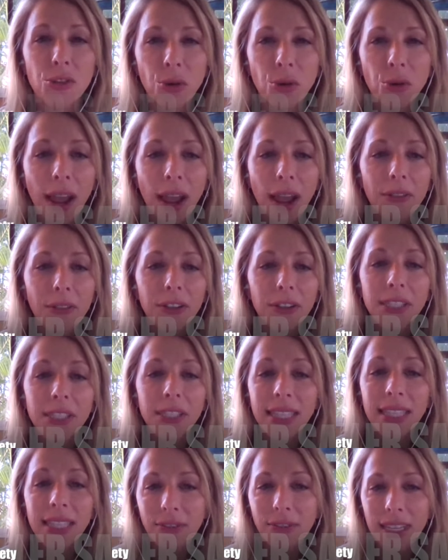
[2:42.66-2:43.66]
Traveler
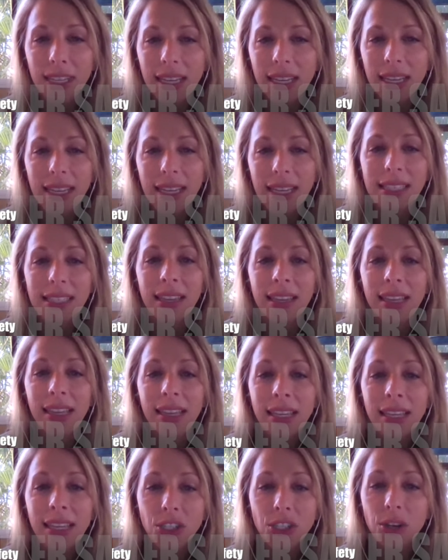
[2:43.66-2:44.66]
safety is an
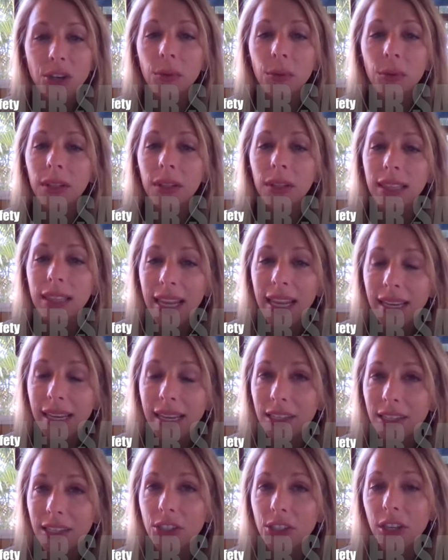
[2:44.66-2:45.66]
issue
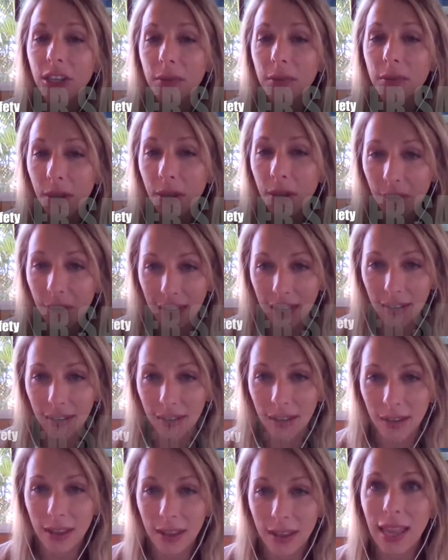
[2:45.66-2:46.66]
related to commuting,
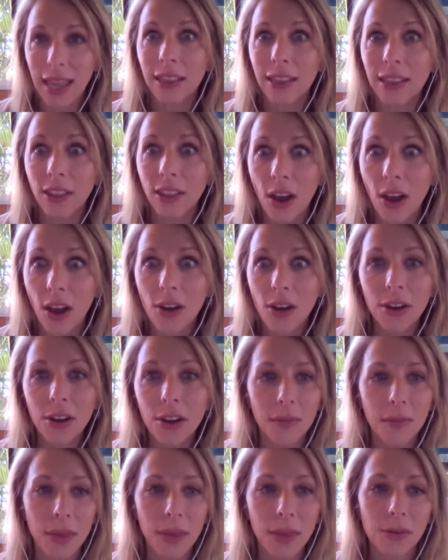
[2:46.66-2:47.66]
and long
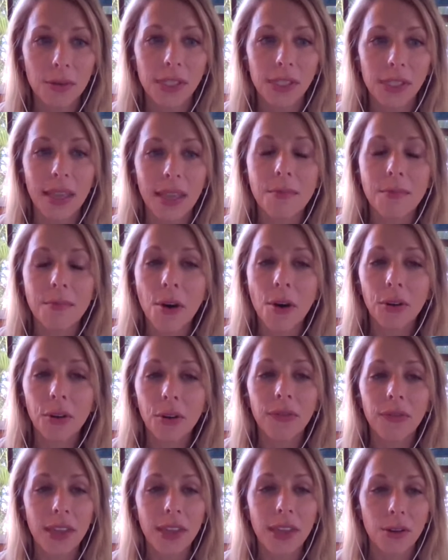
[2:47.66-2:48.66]
commutes in motor
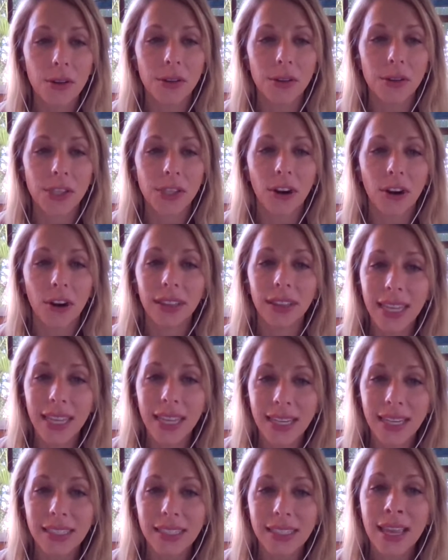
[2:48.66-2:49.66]
vehicles are
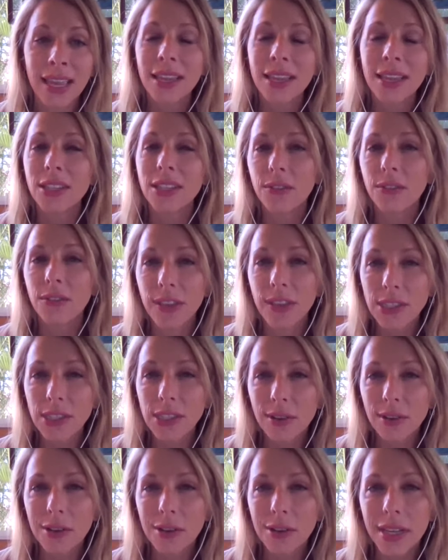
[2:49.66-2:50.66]
linked to
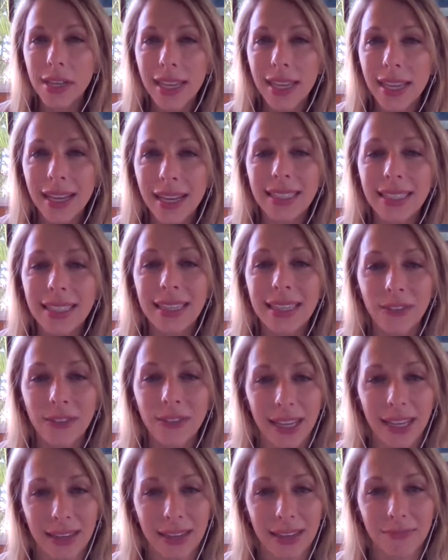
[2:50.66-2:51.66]
physical
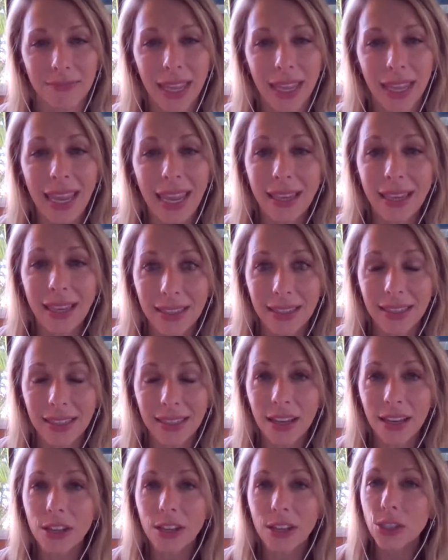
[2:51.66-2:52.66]
inactivity and
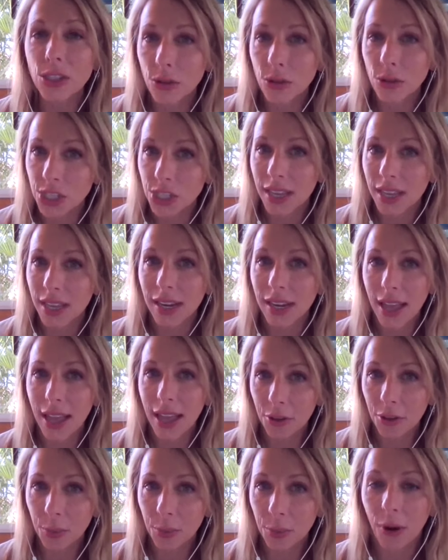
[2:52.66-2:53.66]
associated
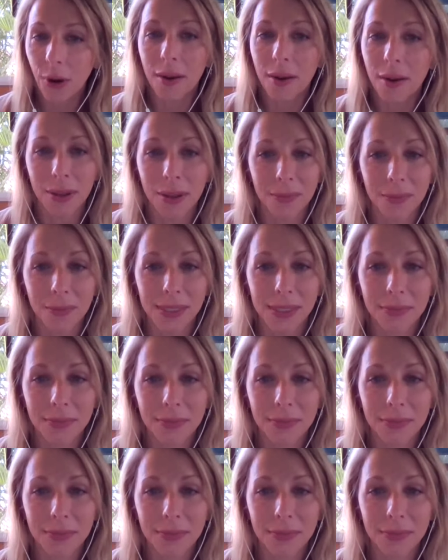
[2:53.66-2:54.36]
health problems.